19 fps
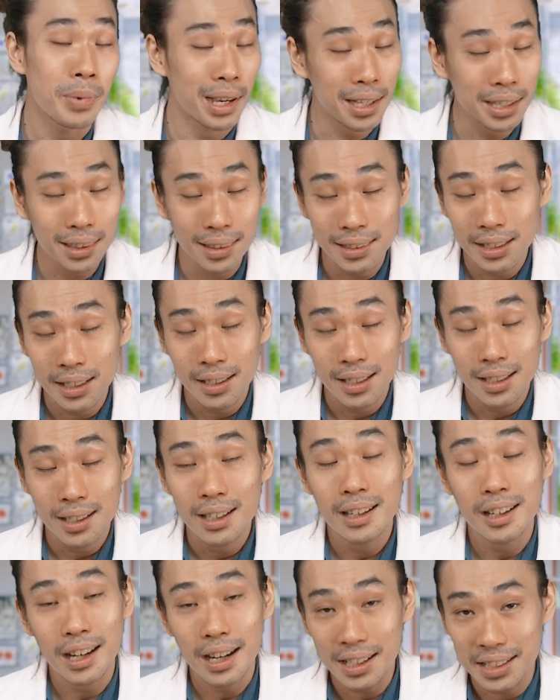But
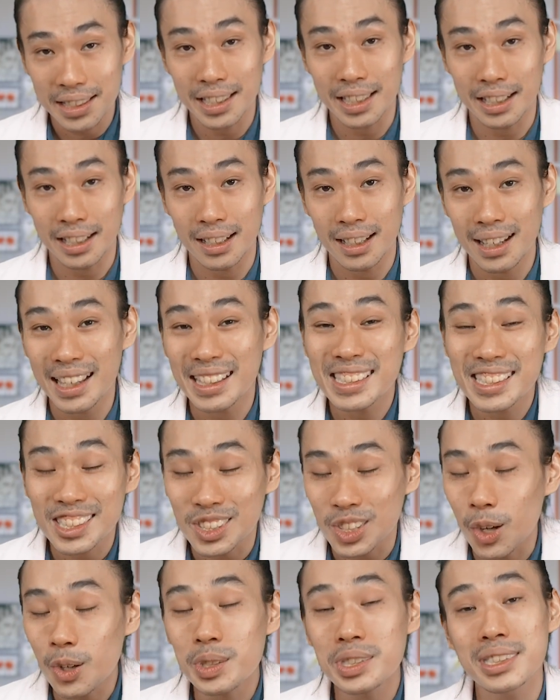again, it's
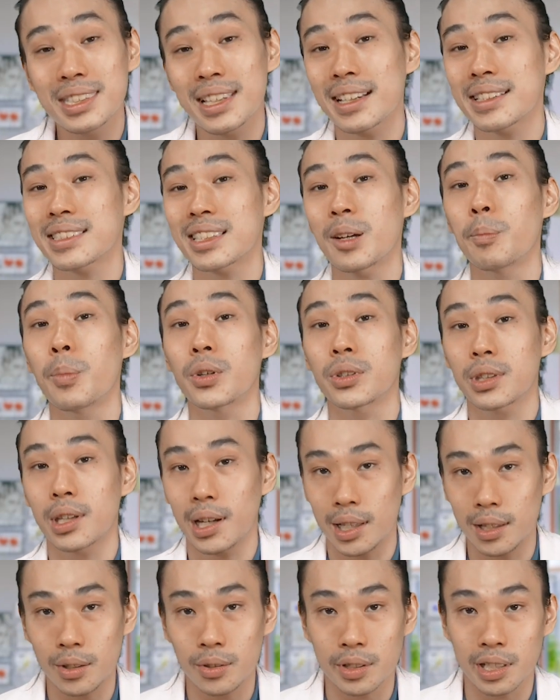not just about
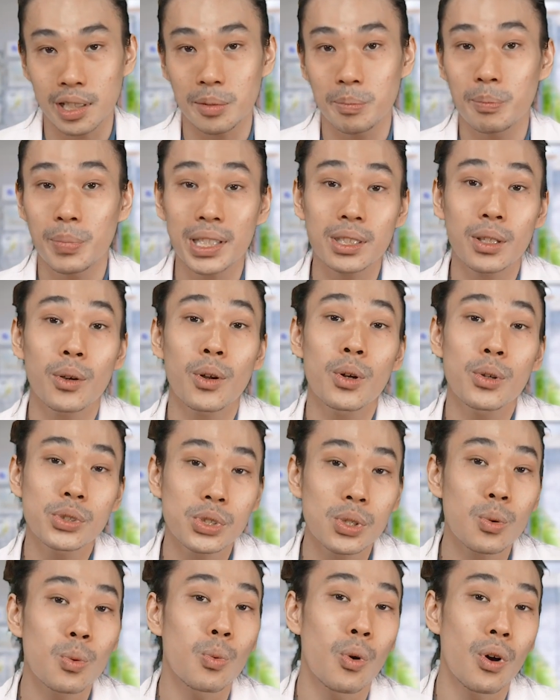calorie, but
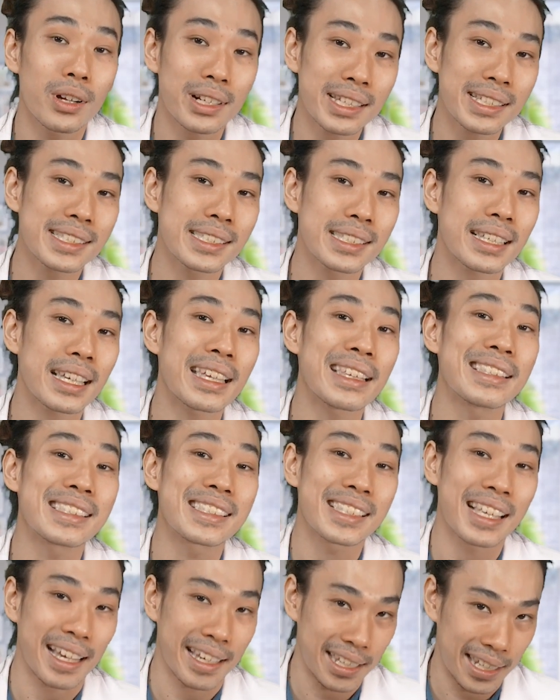also what is
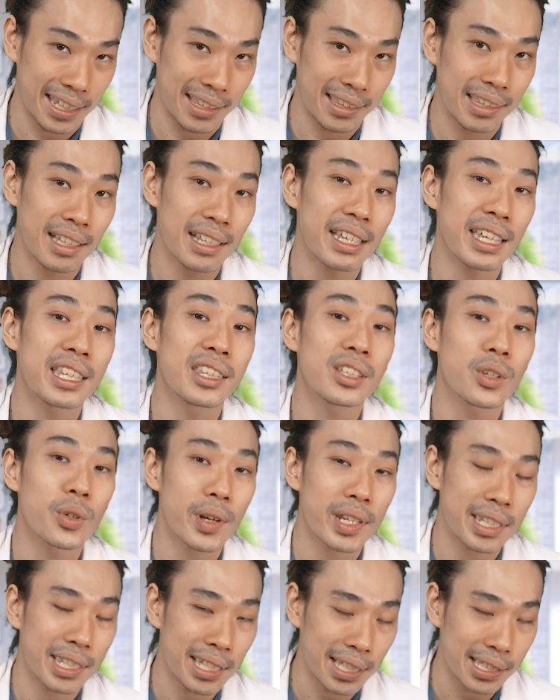inside it, the
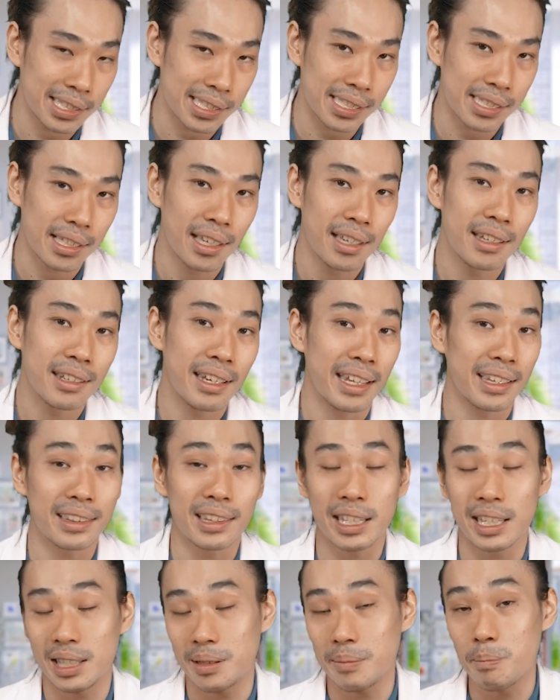ingredients that
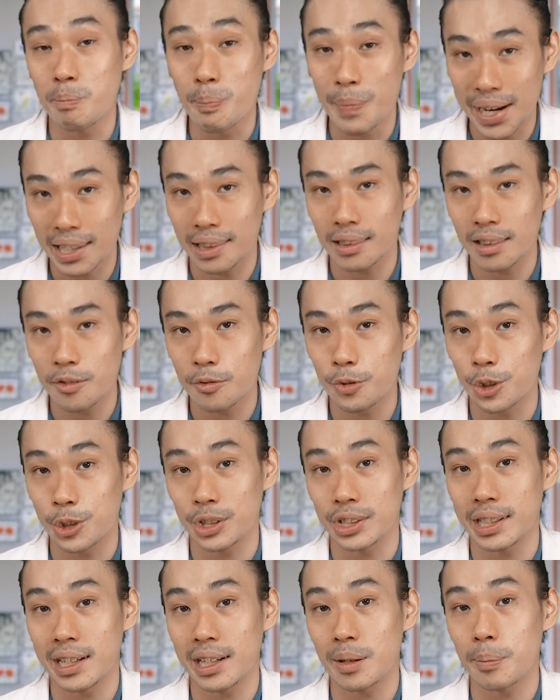they made
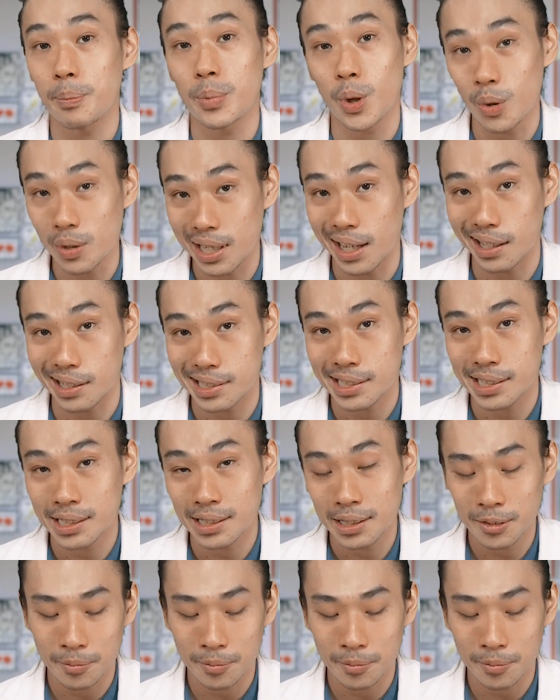for their products.